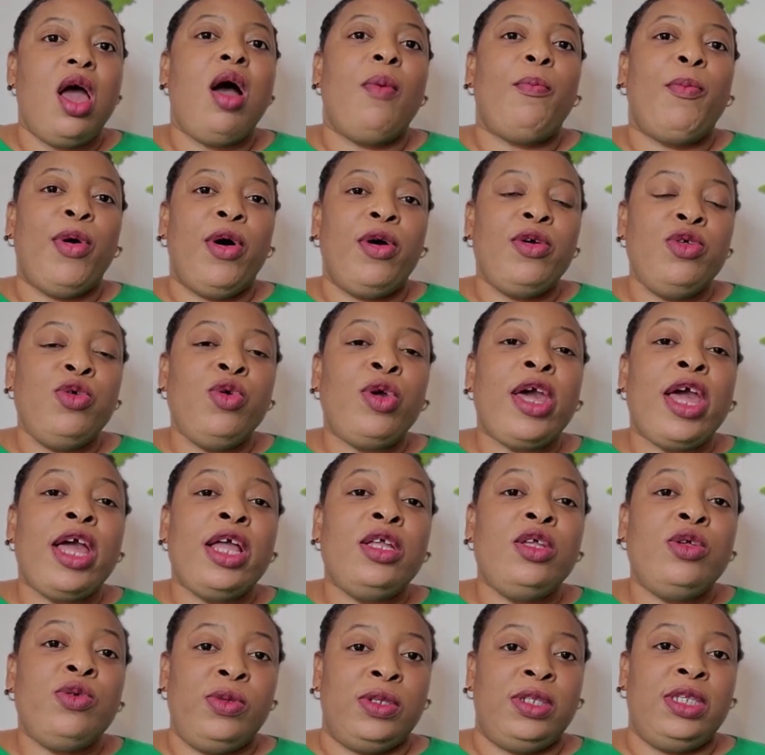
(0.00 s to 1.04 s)
but you can
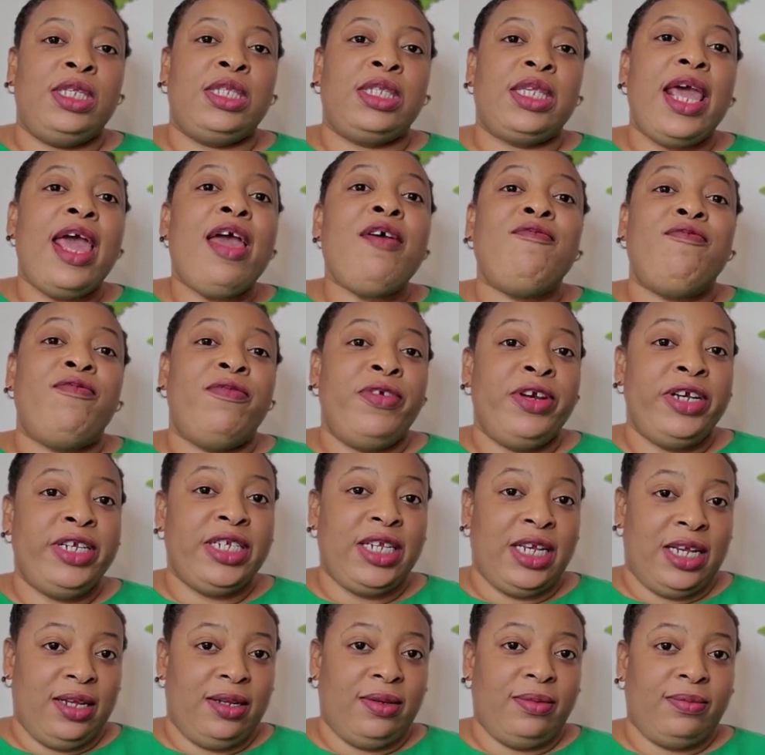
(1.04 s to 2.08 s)
use it every
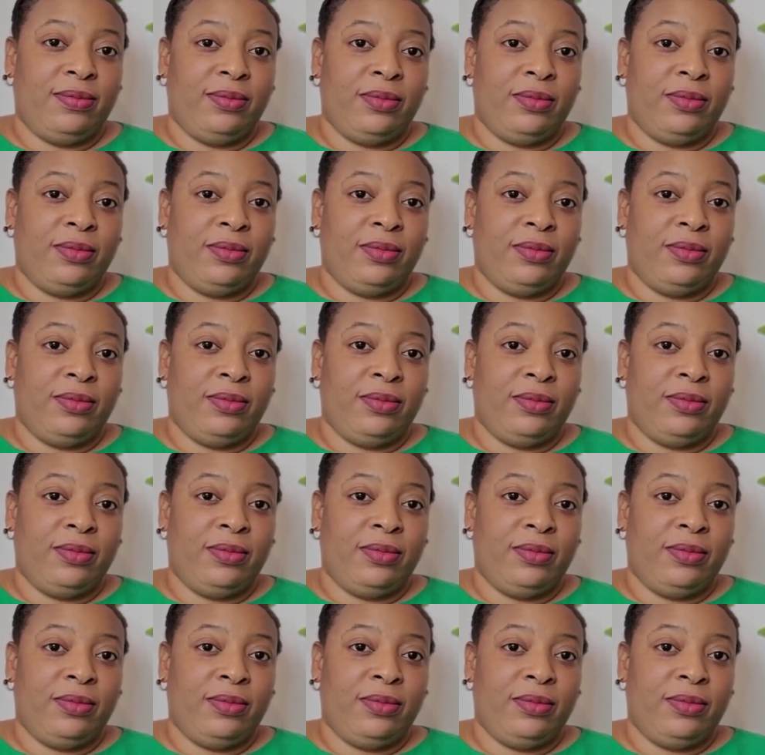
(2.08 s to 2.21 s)
day,